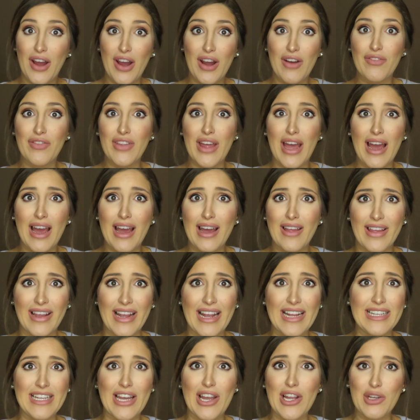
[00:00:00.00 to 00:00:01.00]
of that.
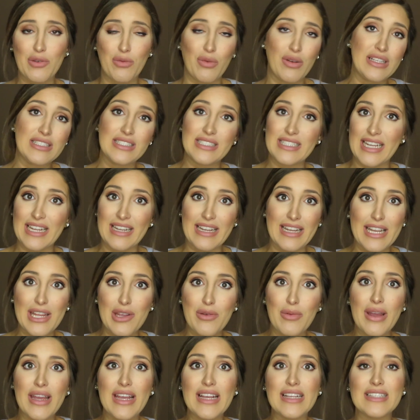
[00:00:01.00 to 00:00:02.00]
Like, I doubt you'd want to see it
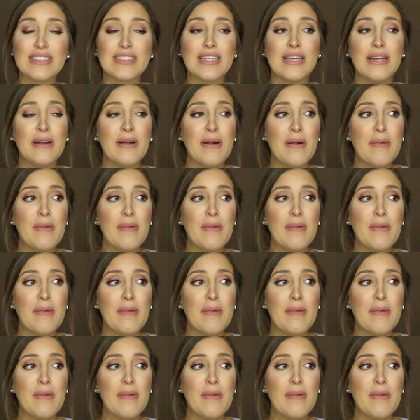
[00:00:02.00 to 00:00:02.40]
anyways.